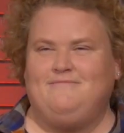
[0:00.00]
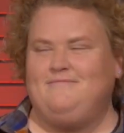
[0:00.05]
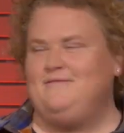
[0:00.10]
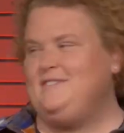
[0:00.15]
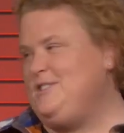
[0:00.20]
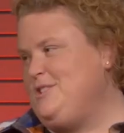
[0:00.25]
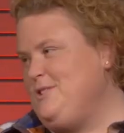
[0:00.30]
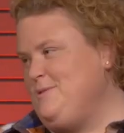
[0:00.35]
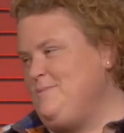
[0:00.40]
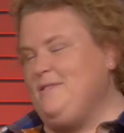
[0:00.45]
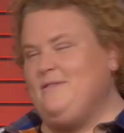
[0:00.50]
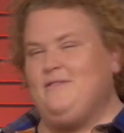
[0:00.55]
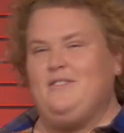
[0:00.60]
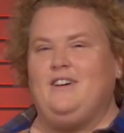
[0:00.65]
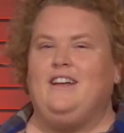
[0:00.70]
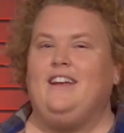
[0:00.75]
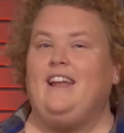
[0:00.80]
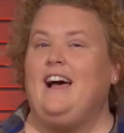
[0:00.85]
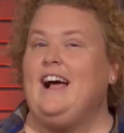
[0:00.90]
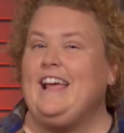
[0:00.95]
This should be
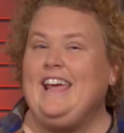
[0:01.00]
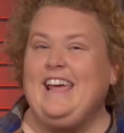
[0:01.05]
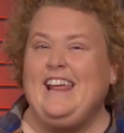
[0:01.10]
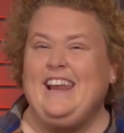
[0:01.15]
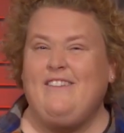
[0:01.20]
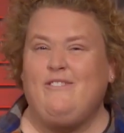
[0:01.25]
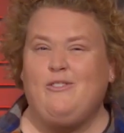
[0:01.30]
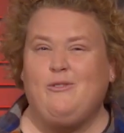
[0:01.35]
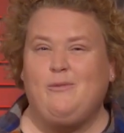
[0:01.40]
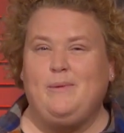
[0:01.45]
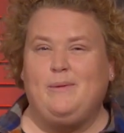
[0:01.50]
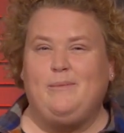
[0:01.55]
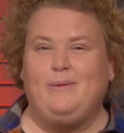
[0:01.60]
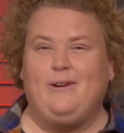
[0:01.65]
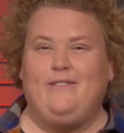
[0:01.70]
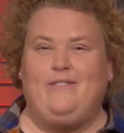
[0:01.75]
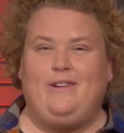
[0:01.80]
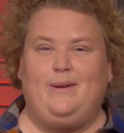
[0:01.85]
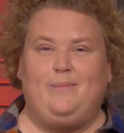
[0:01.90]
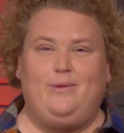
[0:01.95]
fun. I can't even
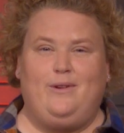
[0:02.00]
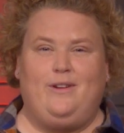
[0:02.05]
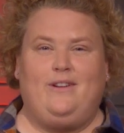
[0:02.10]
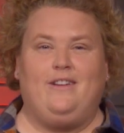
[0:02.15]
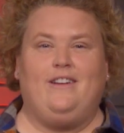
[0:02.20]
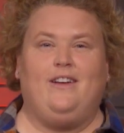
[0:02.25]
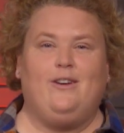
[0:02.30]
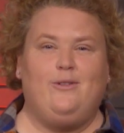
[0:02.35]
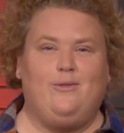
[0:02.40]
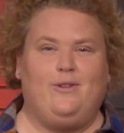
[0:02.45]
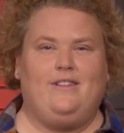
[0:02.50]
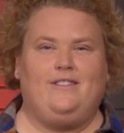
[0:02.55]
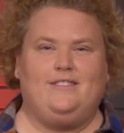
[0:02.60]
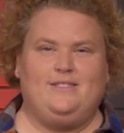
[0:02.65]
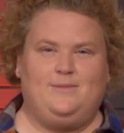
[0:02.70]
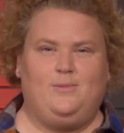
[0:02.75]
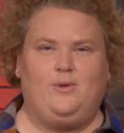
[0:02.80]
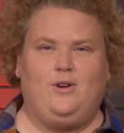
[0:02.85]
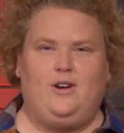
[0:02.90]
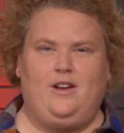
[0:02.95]
remember if I put on underwear
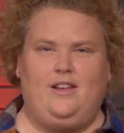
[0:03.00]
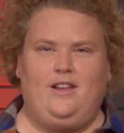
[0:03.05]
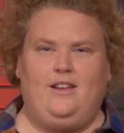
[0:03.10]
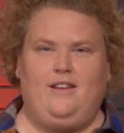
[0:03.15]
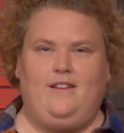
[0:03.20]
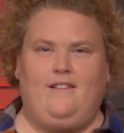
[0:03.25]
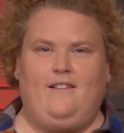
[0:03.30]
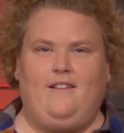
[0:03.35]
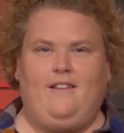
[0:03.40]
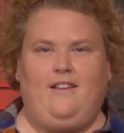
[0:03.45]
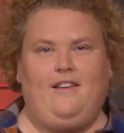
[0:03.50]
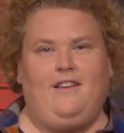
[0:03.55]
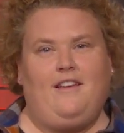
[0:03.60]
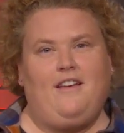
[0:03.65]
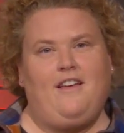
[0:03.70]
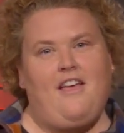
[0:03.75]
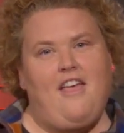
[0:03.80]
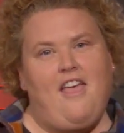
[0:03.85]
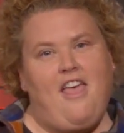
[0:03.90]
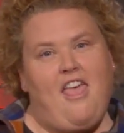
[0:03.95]
this morning.
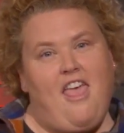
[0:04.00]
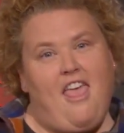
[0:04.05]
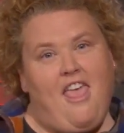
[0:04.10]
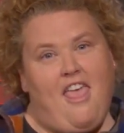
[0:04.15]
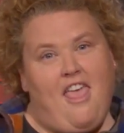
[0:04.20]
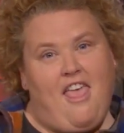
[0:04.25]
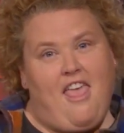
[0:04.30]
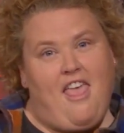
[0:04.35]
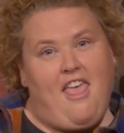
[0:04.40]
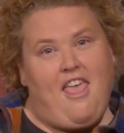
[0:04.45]
Surprise!